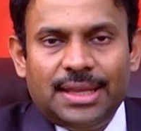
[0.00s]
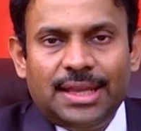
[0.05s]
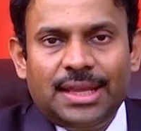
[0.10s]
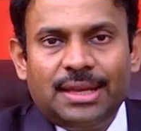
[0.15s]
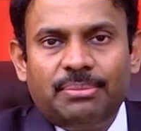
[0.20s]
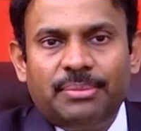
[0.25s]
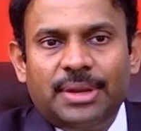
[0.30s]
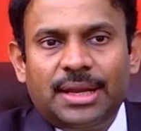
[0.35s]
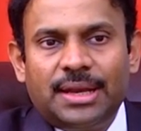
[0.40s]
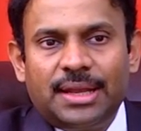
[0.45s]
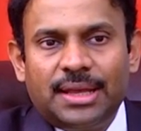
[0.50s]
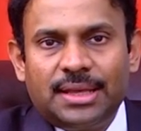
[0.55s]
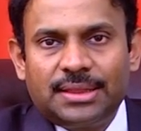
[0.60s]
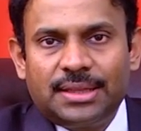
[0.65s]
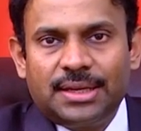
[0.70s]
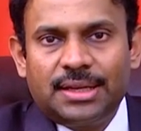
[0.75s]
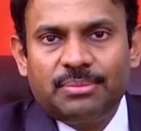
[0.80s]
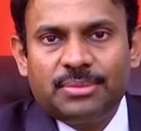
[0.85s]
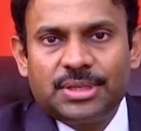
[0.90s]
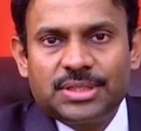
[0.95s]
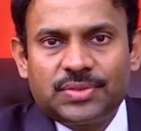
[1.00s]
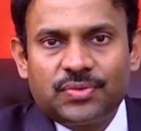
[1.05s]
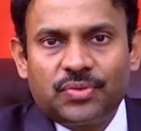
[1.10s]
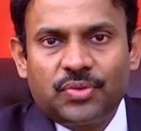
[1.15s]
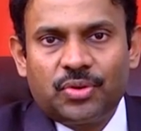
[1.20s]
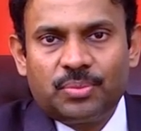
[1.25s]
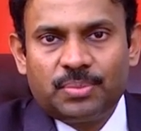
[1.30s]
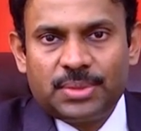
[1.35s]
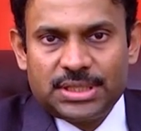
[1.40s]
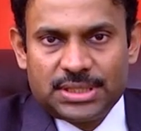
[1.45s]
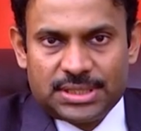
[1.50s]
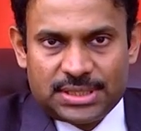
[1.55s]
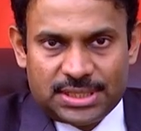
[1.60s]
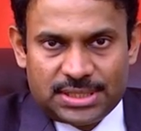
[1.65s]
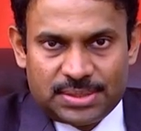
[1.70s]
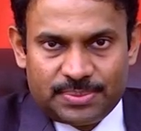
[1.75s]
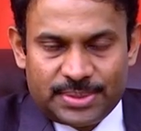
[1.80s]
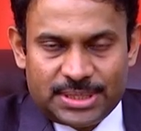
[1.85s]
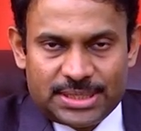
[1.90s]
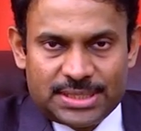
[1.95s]
It may take 3 months, 4 months,
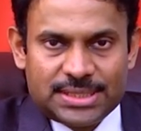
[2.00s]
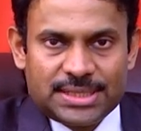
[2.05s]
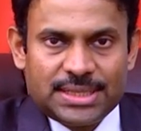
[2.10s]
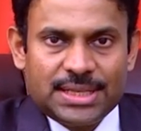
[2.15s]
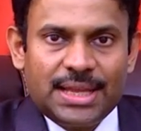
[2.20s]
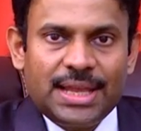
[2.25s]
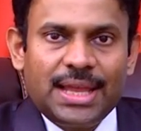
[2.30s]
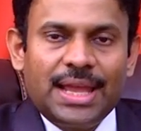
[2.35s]
6 months.